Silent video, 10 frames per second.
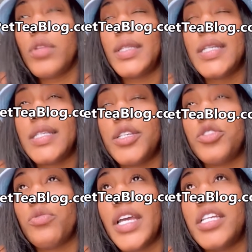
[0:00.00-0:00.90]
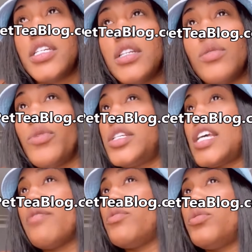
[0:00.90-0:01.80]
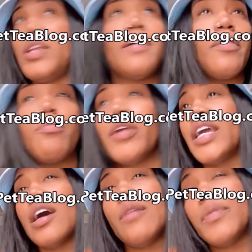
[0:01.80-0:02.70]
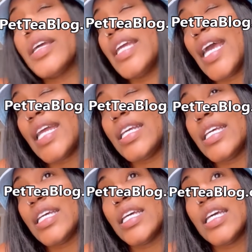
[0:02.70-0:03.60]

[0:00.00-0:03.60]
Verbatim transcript: with this situation, which I will never bring up again